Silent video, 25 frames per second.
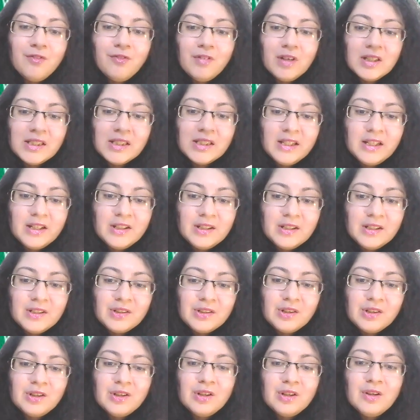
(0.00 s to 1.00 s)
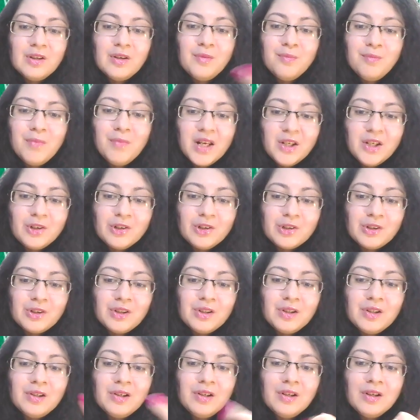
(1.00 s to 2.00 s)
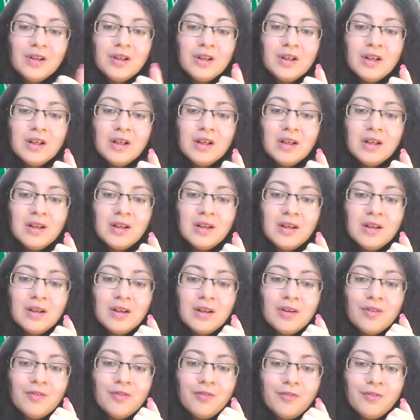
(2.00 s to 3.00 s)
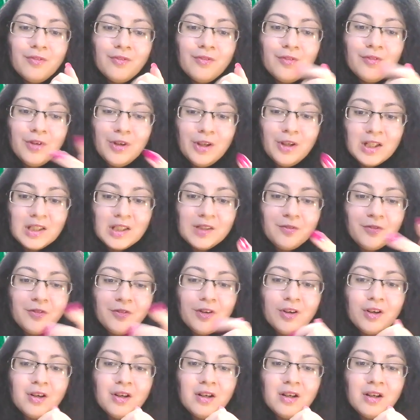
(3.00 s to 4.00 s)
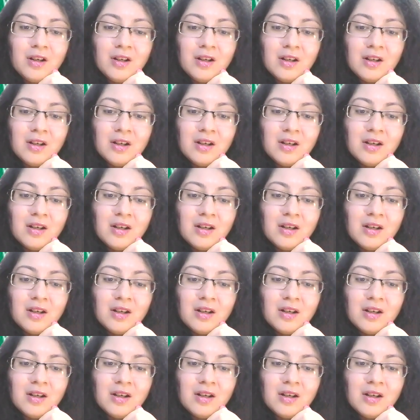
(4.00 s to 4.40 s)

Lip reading: facilitator, mentor, philosopher,